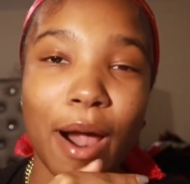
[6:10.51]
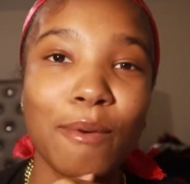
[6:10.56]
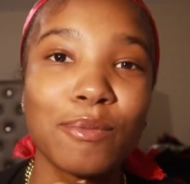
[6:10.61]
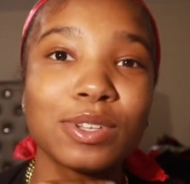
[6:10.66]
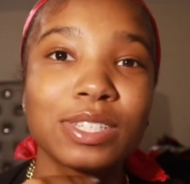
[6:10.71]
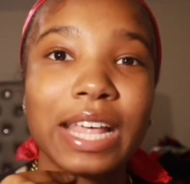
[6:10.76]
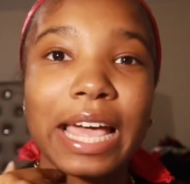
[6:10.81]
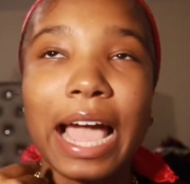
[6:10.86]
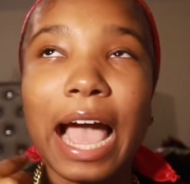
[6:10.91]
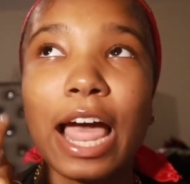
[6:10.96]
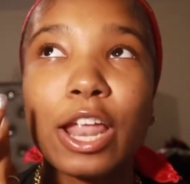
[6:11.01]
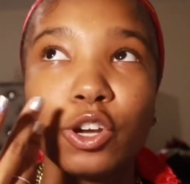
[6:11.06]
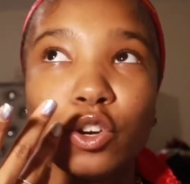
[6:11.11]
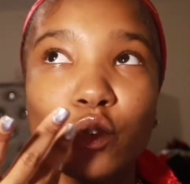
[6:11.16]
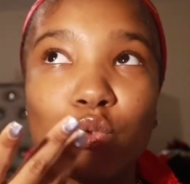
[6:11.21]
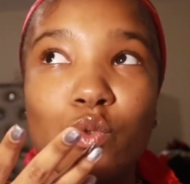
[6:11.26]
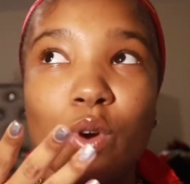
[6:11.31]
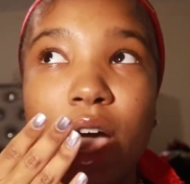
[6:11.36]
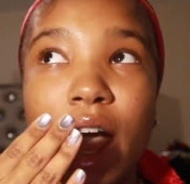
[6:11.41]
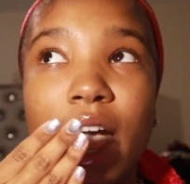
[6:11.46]
I was like, I
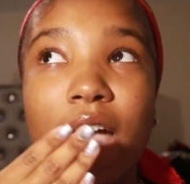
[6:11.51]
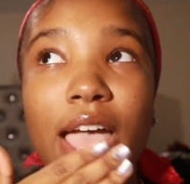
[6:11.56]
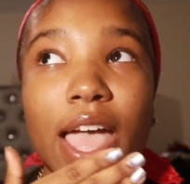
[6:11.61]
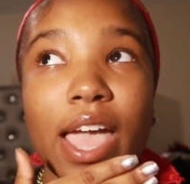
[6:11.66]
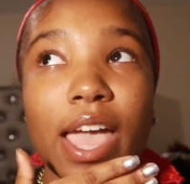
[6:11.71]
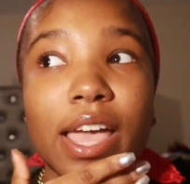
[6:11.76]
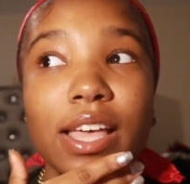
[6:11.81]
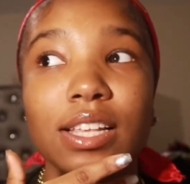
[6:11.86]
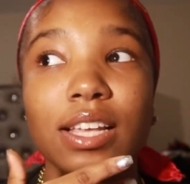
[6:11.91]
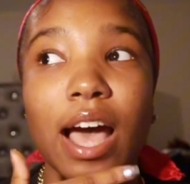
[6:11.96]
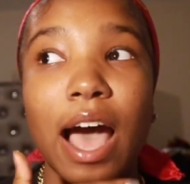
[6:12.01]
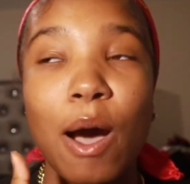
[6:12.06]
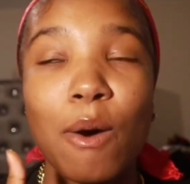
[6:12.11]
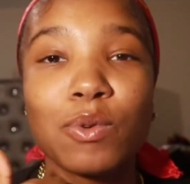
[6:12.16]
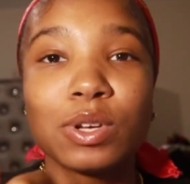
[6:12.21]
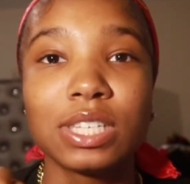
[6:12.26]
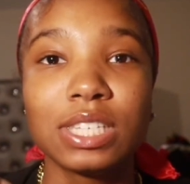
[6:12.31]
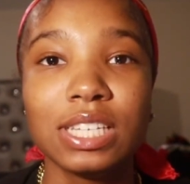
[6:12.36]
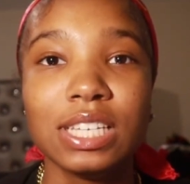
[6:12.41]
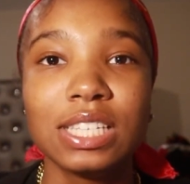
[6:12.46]
knew I
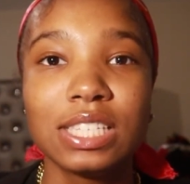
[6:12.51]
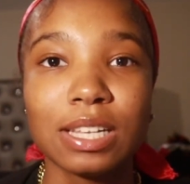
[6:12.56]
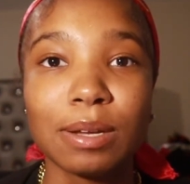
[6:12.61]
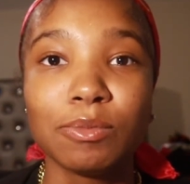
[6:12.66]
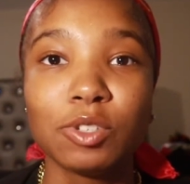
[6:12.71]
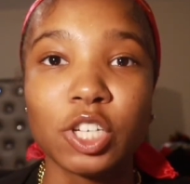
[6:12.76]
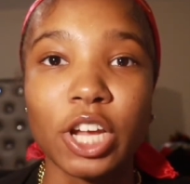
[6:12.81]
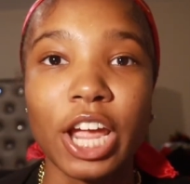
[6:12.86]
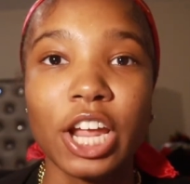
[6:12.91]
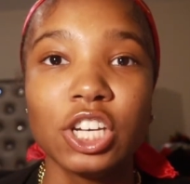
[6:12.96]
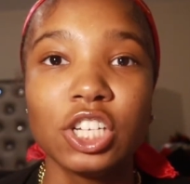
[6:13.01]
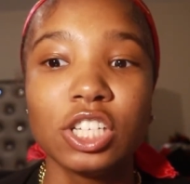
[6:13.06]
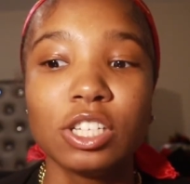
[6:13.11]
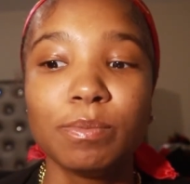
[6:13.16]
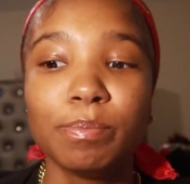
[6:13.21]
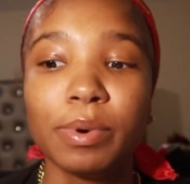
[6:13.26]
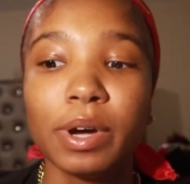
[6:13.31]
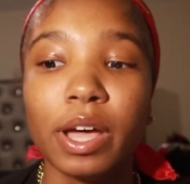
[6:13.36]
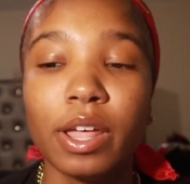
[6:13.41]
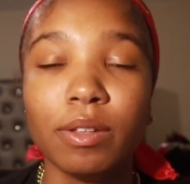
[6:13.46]
would see some
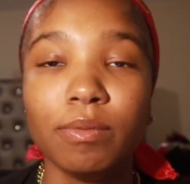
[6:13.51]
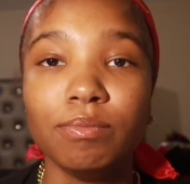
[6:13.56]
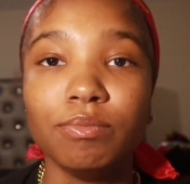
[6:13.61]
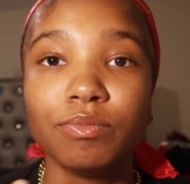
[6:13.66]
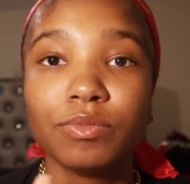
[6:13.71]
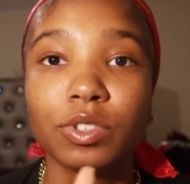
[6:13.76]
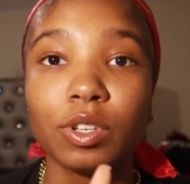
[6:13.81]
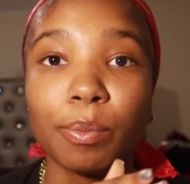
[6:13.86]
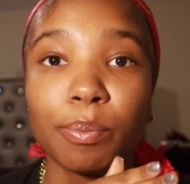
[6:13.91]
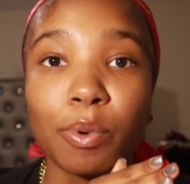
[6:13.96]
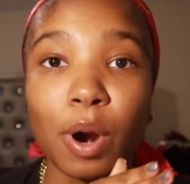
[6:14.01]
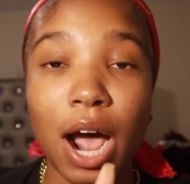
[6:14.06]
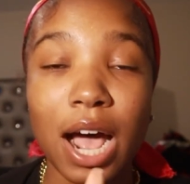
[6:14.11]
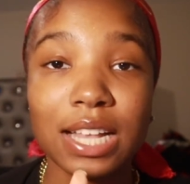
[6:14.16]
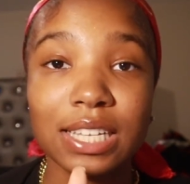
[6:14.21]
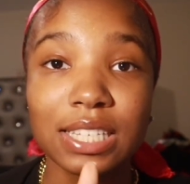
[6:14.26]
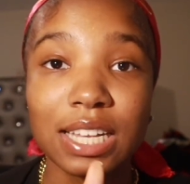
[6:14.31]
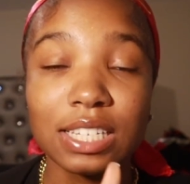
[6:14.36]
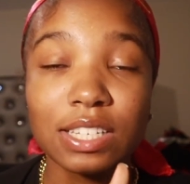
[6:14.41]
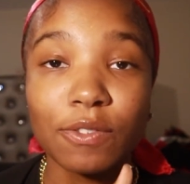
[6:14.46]
changes, but the
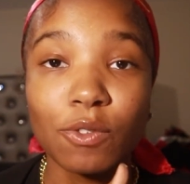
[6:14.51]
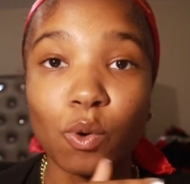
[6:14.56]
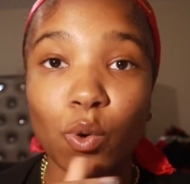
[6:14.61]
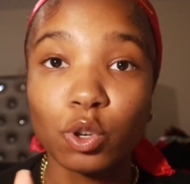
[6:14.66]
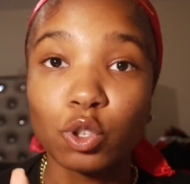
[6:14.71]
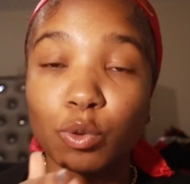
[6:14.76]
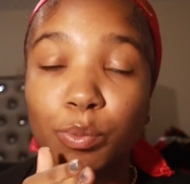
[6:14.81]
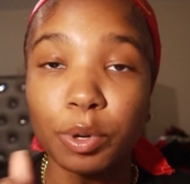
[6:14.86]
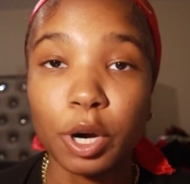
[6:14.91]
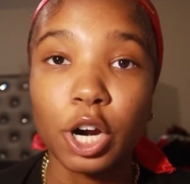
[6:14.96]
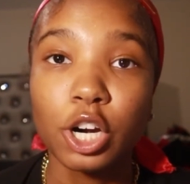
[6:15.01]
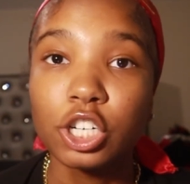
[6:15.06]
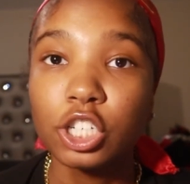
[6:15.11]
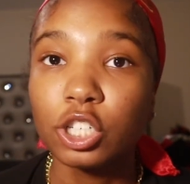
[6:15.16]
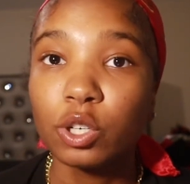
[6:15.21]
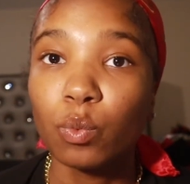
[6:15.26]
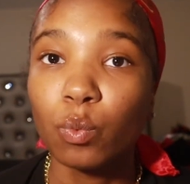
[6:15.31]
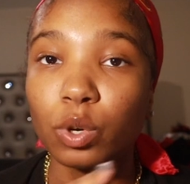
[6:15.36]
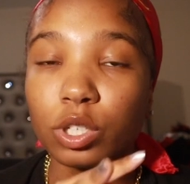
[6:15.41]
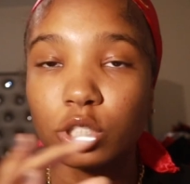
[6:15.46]
process of going through
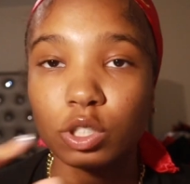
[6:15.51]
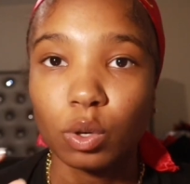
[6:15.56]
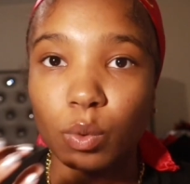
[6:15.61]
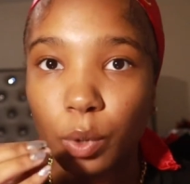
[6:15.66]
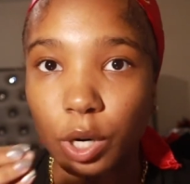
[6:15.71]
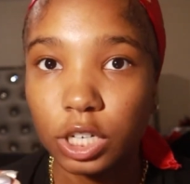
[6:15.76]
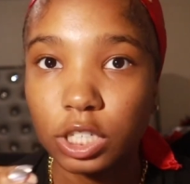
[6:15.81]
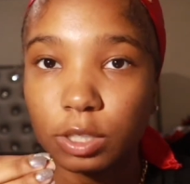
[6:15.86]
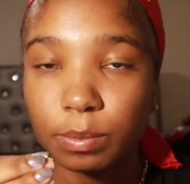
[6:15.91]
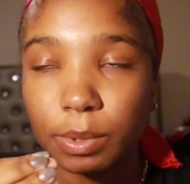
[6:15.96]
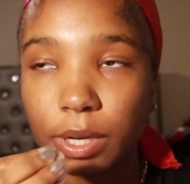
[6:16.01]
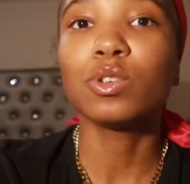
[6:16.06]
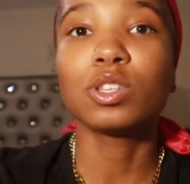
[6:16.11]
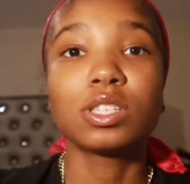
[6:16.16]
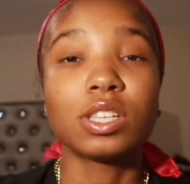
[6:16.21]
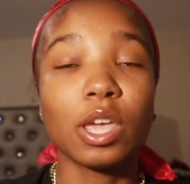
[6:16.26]
purging was the worst.